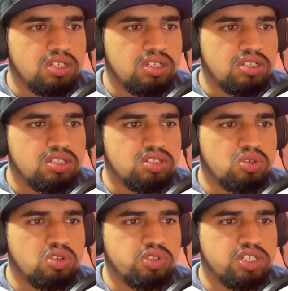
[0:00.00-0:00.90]

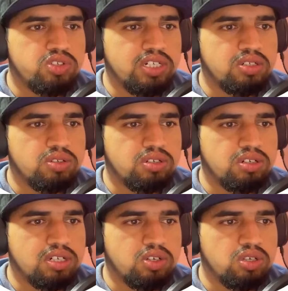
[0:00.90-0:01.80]
strong read-write
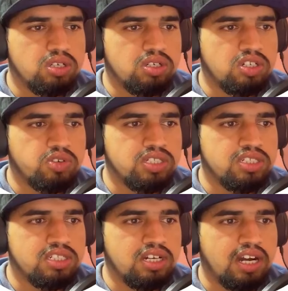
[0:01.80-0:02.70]

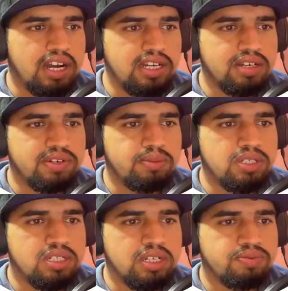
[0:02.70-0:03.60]
concurrency, high
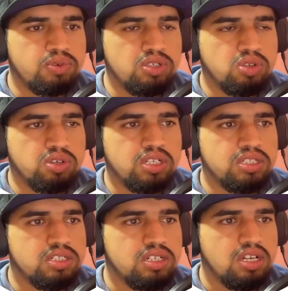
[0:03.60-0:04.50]
availability, and fault
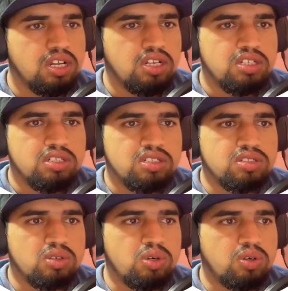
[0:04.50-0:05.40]
tolerance.
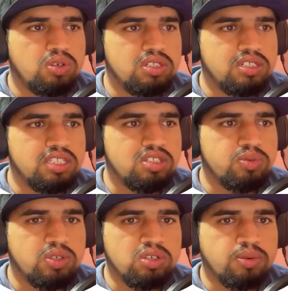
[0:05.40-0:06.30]
So since we
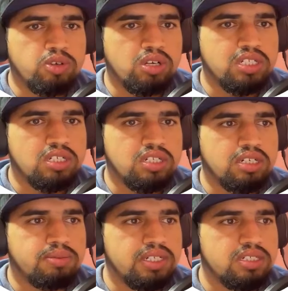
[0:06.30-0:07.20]
are talking about relational
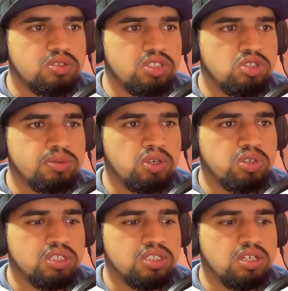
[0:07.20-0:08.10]
database, so it should be
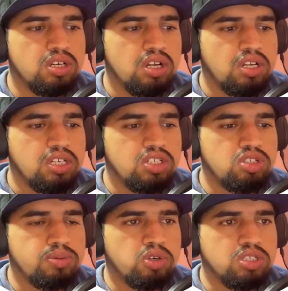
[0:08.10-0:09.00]

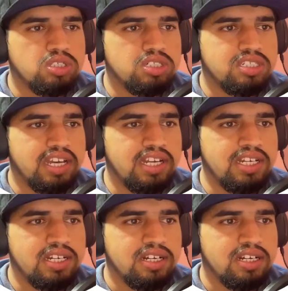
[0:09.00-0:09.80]
horizontal scaling,